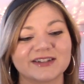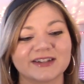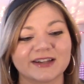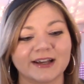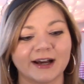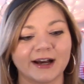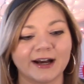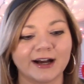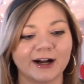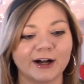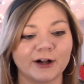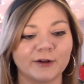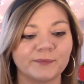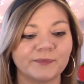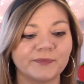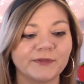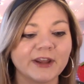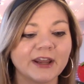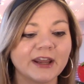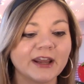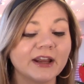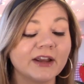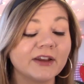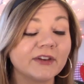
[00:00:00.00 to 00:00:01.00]
So
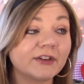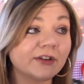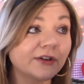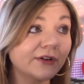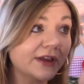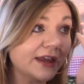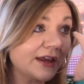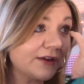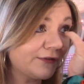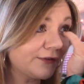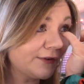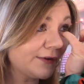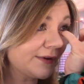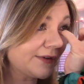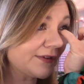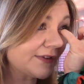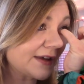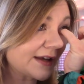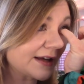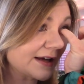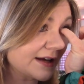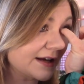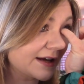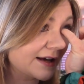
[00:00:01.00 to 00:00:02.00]
Gifu was,
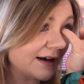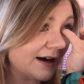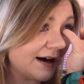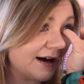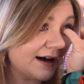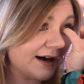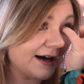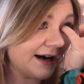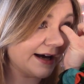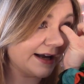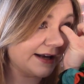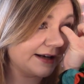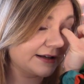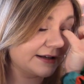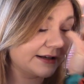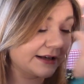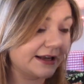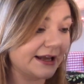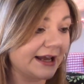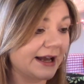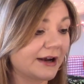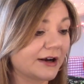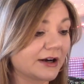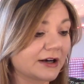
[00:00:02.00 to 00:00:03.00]
like, a god
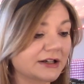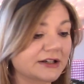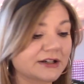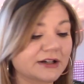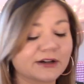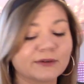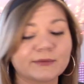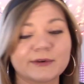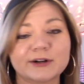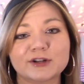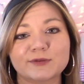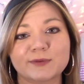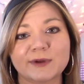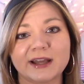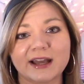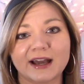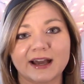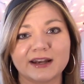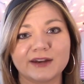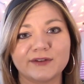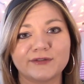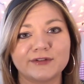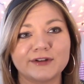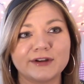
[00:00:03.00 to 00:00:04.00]
character, which we
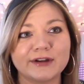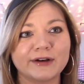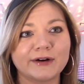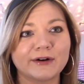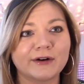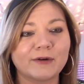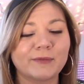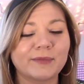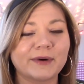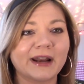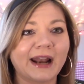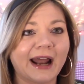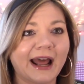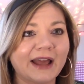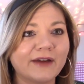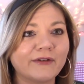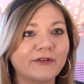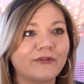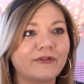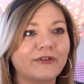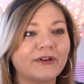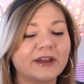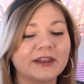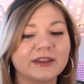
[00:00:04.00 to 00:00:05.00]
kind of knew, but I have a
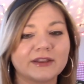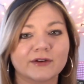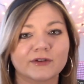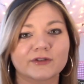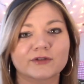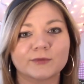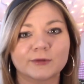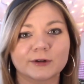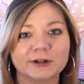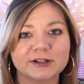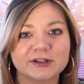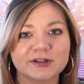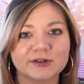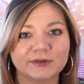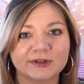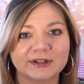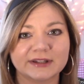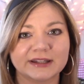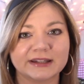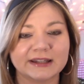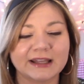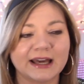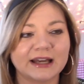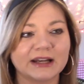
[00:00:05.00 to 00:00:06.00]
feeling there's more to
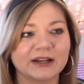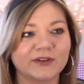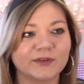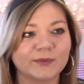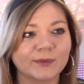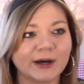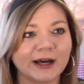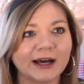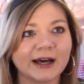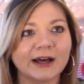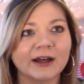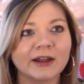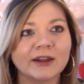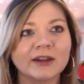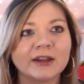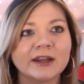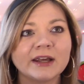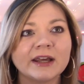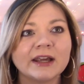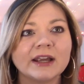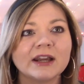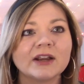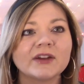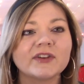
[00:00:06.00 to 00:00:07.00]
it than that as well.
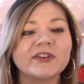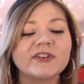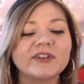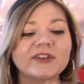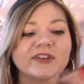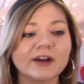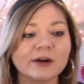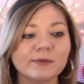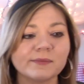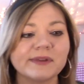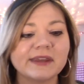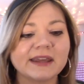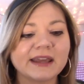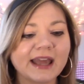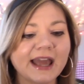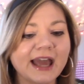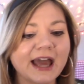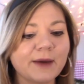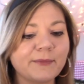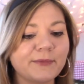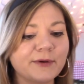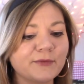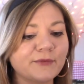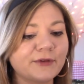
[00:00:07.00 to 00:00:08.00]
Something
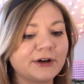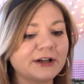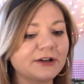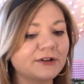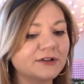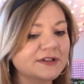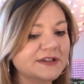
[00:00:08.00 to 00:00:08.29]
happened when